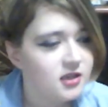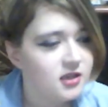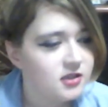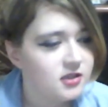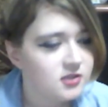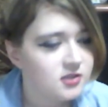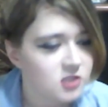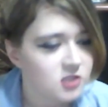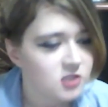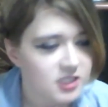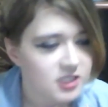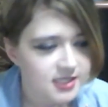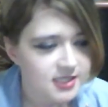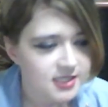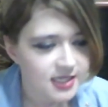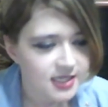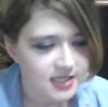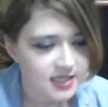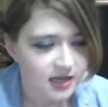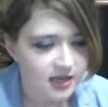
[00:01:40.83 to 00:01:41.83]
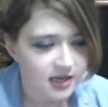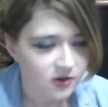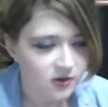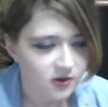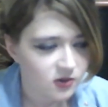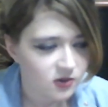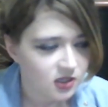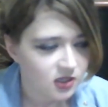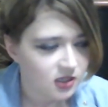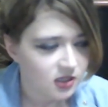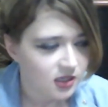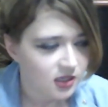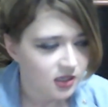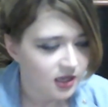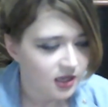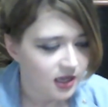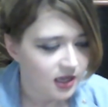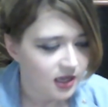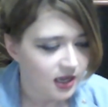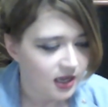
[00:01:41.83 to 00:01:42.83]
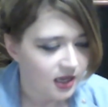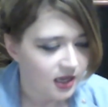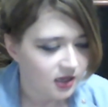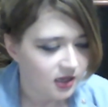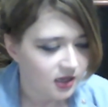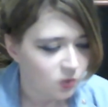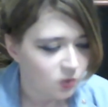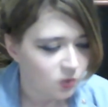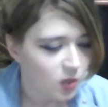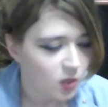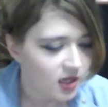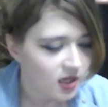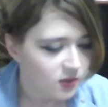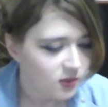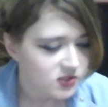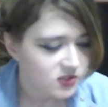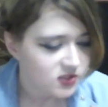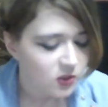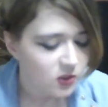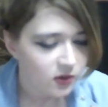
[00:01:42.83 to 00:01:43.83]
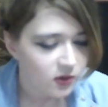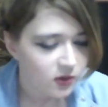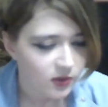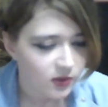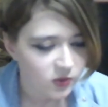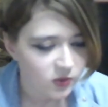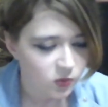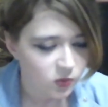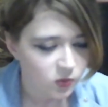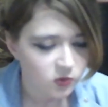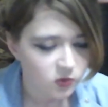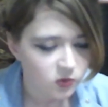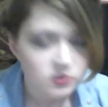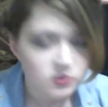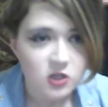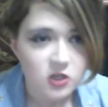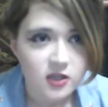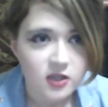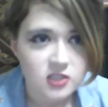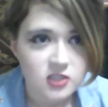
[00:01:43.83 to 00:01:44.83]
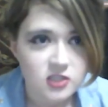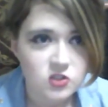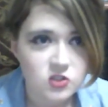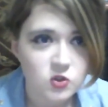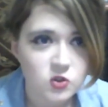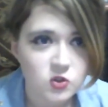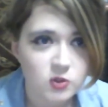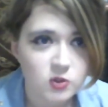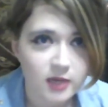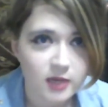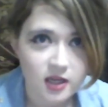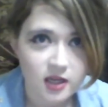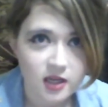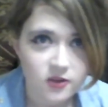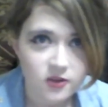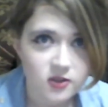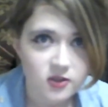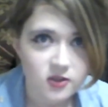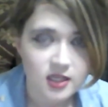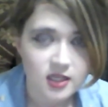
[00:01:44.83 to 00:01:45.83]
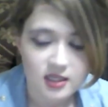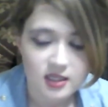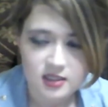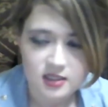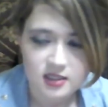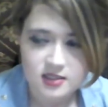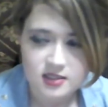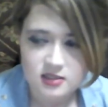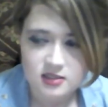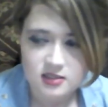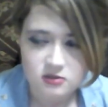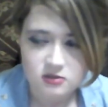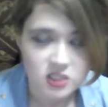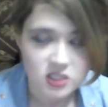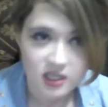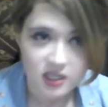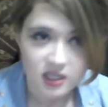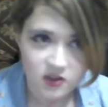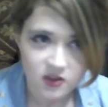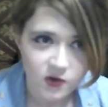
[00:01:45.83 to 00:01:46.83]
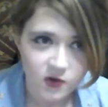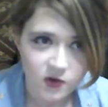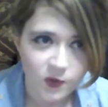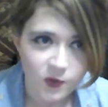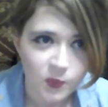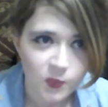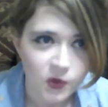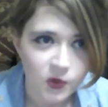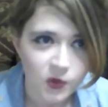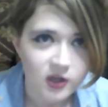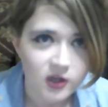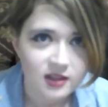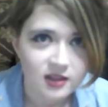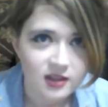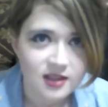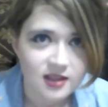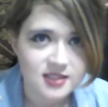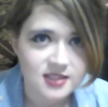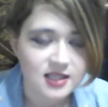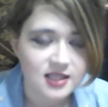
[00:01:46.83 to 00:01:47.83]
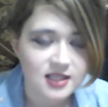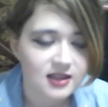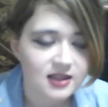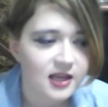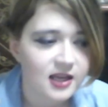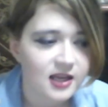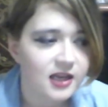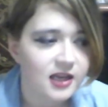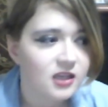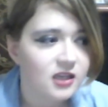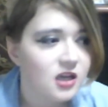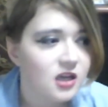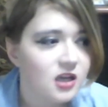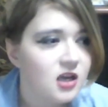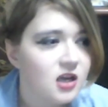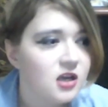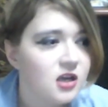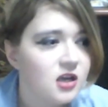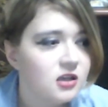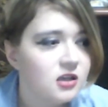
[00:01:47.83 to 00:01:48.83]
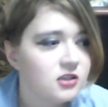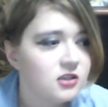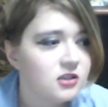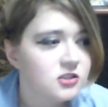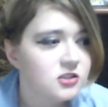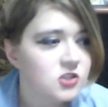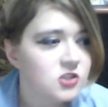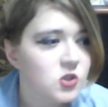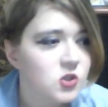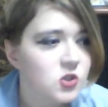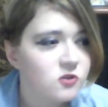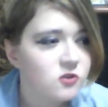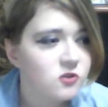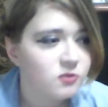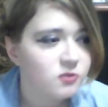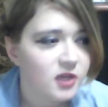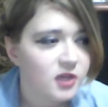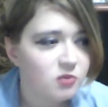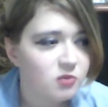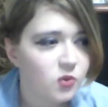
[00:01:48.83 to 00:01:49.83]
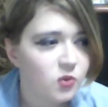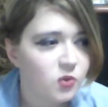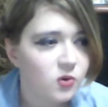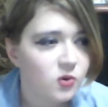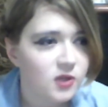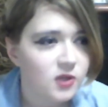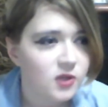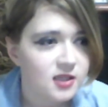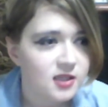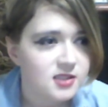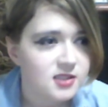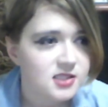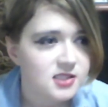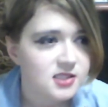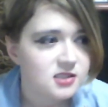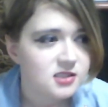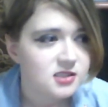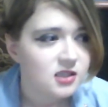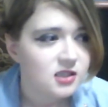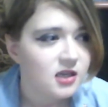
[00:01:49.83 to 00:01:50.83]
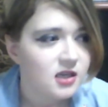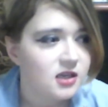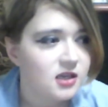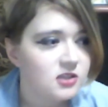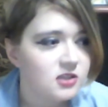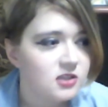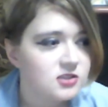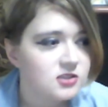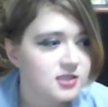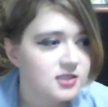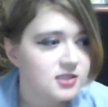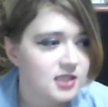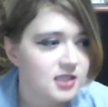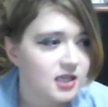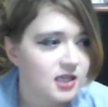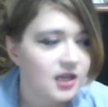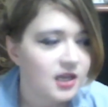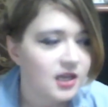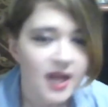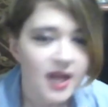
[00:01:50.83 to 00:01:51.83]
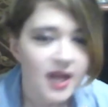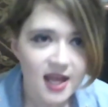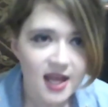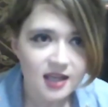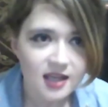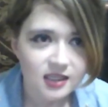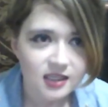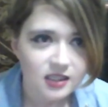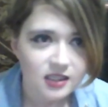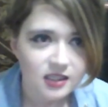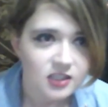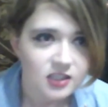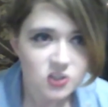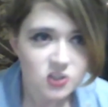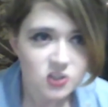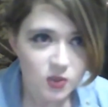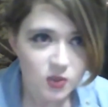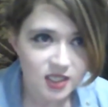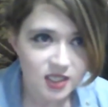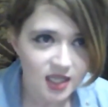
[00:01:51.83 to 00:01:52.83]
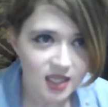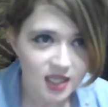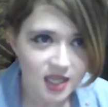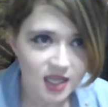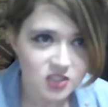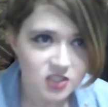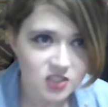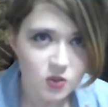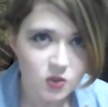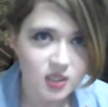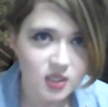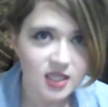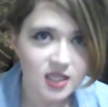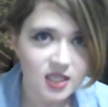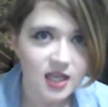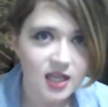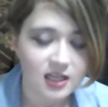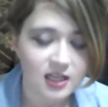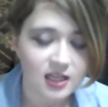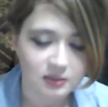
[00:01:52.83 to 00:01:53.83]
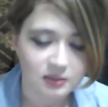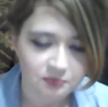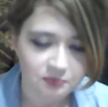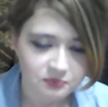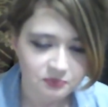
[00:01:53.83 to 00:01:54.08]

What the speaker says: So she sat down, and while I was going around the room talking to my other kids, checking their homework and things like that, two of my boys said, "Hey, do it again, do it again."